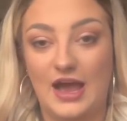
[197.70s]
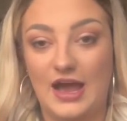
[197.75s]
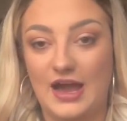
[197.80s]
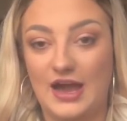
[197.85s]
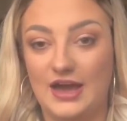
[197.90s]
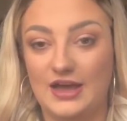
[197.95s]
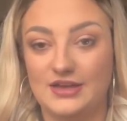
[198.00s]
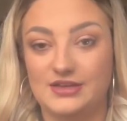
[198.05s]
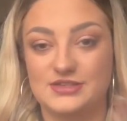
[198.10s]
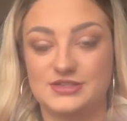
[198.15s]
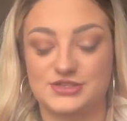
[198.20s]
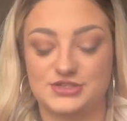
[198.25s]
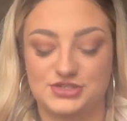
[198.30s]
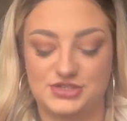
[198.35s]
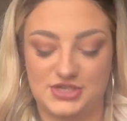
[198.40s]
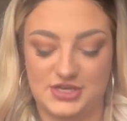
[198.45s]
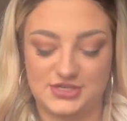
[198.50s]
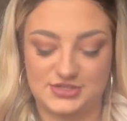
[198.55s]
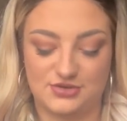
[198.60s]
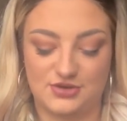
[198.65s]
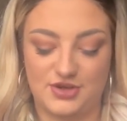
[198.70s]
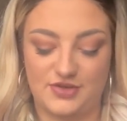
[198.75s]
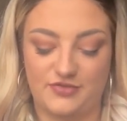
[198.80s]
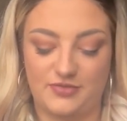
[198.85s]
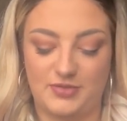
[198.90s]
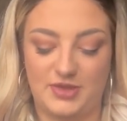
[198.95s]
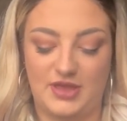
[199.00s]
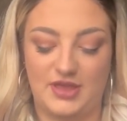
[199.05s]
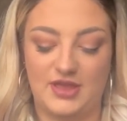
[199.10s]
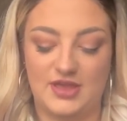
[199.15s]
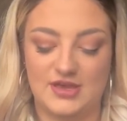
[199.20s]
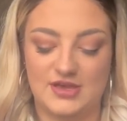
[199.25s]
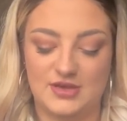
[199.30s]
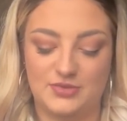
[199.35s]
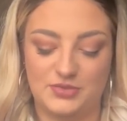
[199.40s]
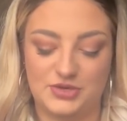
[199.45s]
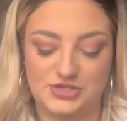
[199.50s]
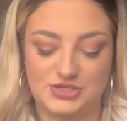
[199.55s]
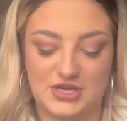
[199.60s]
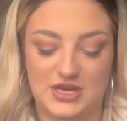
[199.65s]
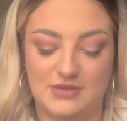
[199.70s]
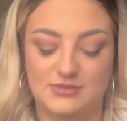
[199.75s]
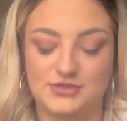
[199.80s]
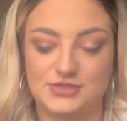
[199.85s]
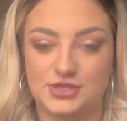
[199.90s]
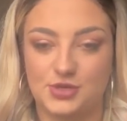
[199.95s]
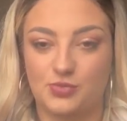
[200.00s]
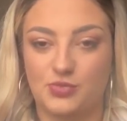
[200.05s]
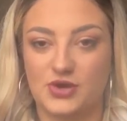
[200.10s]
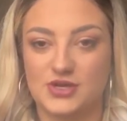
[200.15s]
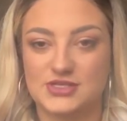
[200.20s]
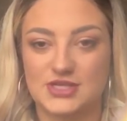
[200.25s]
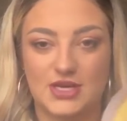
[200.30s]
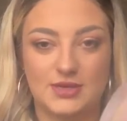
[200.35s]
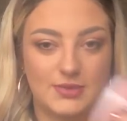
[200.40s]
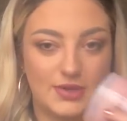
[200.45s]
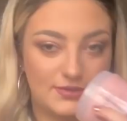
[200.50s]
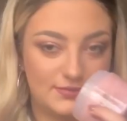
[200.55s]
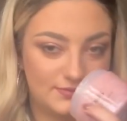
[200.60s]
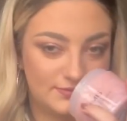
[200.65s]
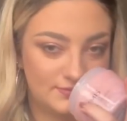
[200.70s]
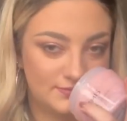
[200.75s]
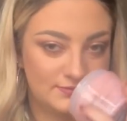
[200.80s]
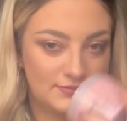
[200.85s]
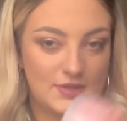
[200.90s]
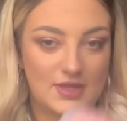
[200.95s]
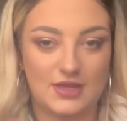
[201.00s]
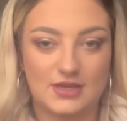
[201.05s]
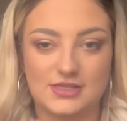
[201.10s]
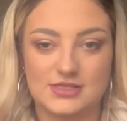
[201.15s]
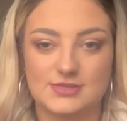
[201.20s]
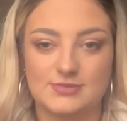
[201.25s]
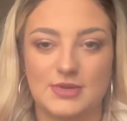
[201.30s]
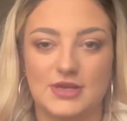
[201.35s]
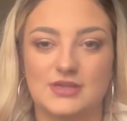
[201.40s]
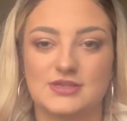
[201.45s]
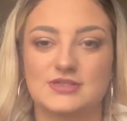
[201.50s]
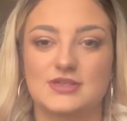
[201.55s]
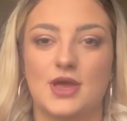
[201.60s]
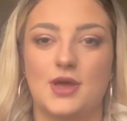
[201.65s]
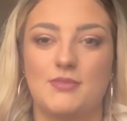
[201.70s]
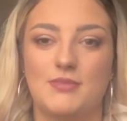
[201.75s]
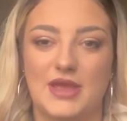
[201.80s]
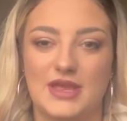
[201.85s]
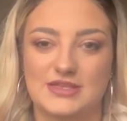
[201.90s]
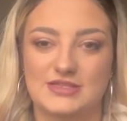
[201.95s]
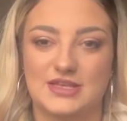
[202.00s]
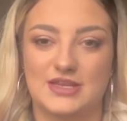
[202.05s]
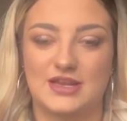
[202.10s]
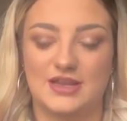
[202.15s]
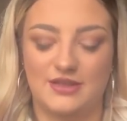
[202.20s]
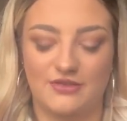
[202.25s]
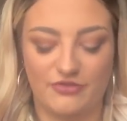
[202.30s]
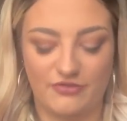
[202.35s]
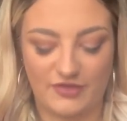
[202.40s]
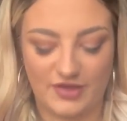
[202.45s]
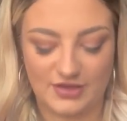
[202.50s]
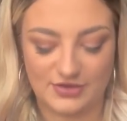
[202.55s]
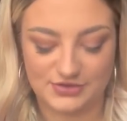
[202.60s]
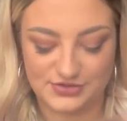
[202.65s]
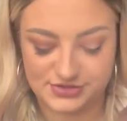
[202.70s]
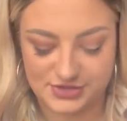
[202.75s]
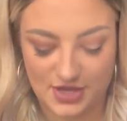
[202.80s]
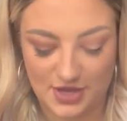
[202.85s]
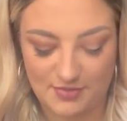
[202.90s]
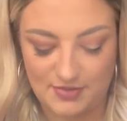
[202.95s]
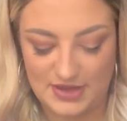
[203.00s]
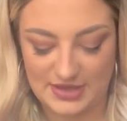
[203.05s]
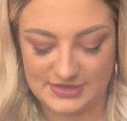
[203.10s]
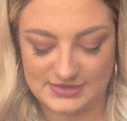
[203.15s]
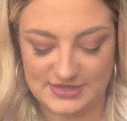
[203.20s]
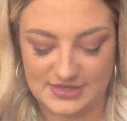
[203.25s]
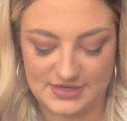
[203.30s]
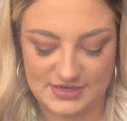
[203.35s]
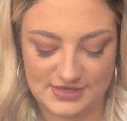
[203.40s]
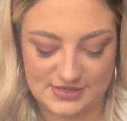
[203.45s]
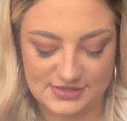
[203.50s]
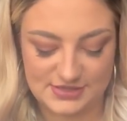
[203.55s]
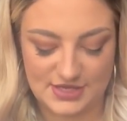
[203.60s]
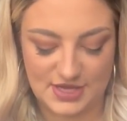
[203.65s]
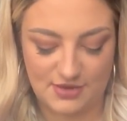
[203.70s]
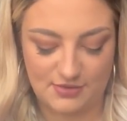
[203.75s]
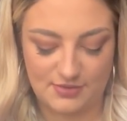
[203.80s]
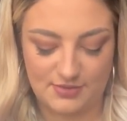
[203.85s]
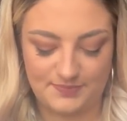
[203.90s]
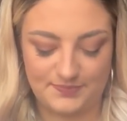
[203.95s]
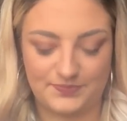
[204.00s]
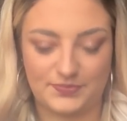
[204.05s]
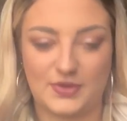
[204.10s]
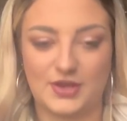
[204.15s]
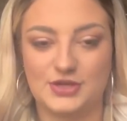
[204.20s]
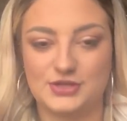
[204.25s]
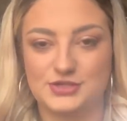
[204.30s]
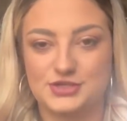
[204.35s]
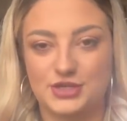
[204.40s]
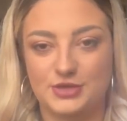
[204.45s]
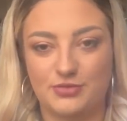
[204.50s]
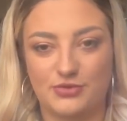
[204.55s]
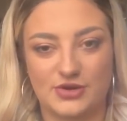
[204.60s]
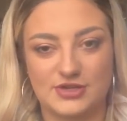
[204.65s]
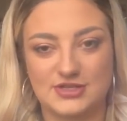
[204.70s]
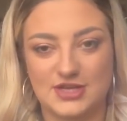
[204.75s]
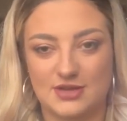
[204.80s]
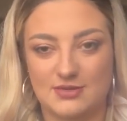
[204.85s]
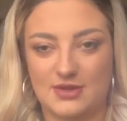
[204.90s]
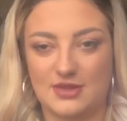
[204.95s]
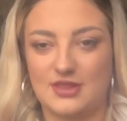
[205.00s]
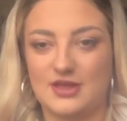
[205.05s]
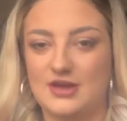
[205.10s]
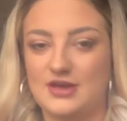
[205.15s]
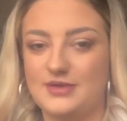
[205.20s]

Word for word: and she's got it for me, which I'm super excited about. And it smells amazing and it feels amazing. So super excited about